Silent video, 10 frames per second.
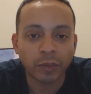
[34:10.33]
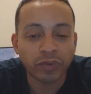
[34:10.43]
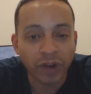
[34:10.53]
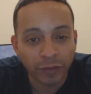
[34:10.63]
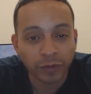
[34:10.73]
the
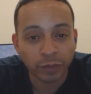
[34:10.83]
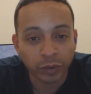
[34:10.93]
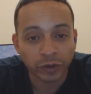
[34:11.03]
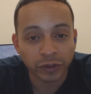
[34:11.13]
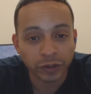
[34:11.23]
profit
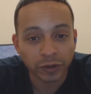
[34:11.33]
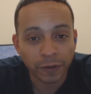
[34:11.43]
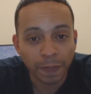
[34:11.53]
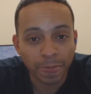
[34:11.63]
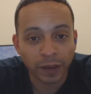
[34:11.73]
portion
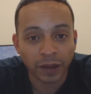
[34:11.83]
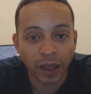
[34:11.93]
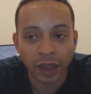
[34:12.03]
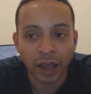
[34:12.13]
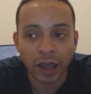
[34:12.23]

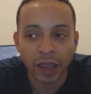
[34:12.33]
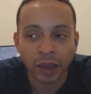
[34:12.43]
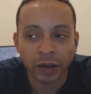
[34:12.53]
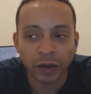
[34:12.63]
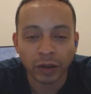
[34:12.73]
and, and,
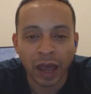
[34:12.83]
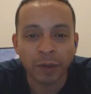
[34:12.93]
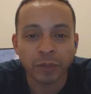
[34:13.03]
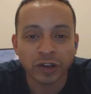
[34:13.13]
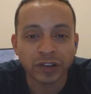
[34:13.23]
and
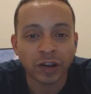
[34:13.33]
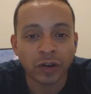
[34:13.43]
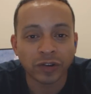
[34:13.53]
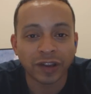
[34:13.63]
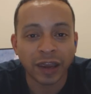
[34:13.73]
how much
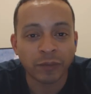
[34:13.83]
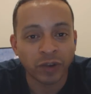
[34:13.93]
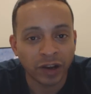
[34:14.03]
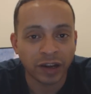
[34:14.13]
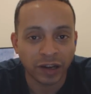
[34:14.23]
sales the
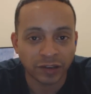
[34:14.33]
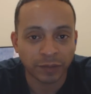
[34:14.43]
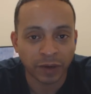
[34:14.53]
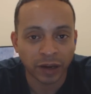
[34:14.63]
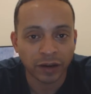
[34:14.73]
game really need
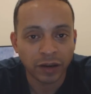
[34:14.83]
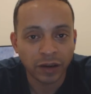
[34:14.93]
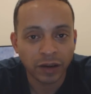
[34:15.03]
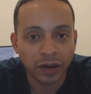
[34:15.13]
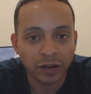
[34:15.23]
to make
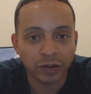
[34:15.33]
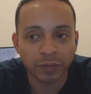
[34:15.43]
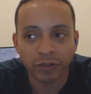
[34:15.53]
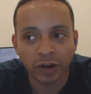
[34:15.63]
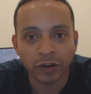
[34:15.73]
to
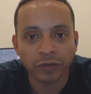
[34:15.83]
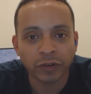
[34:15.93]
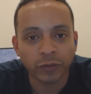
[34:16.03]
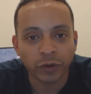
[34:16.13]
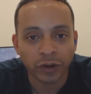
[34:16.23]
be
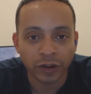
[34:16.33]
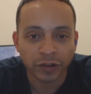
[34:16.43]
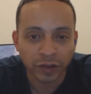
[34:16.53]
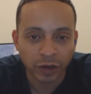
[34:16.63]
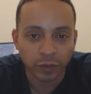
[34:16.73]
relevant for
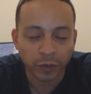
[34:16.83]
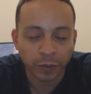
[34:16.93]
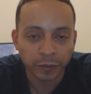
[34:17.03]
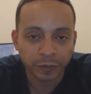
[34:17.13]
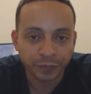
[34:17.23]
another sequel.
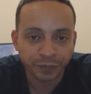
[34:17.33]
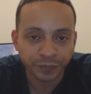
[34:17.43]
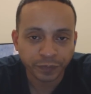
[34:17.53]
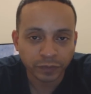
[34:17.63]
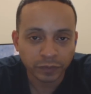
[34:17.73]

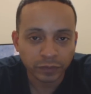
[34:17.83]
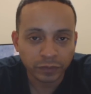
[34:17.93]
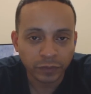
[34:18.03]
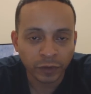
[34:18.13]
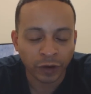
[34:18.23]

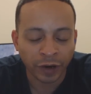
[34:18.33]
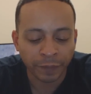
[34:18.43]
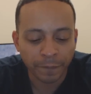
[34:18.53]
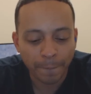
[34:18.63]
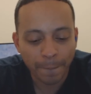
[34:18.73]
All
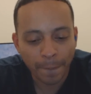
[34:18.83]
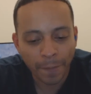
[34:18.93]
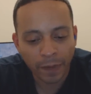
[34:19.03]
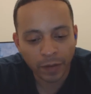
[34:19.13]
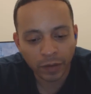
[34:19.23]
right.
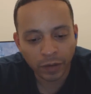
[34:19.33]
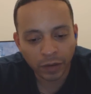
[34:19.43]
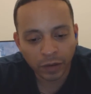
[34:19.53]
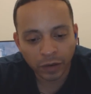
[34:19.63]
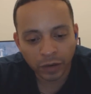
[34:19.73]

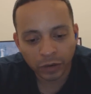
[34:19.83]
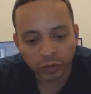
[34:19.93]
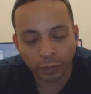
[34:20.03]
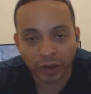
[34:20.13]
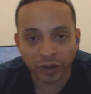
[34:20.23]

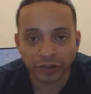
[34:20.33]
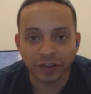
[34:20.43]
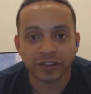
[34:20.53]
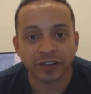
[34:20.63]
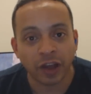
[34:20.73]
So because
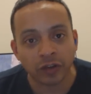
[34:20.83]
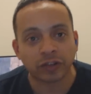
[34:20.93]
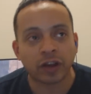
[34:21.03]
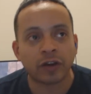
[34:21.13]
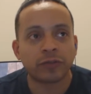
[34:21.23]
of this sell
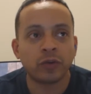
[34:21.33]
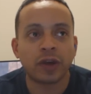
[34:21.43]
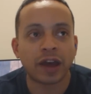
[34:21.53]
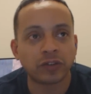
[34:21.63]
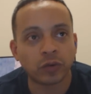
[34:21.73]
stuff, you
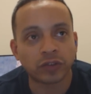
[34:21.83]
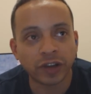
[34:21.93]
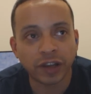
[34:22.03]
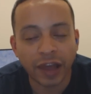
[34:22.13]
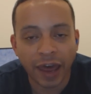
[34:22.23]
guys don't
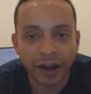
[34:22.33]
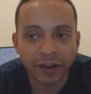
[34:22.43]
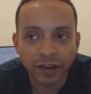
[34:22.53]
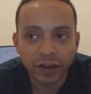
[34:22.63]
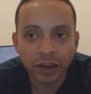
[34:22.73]
see
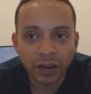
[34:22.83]
that.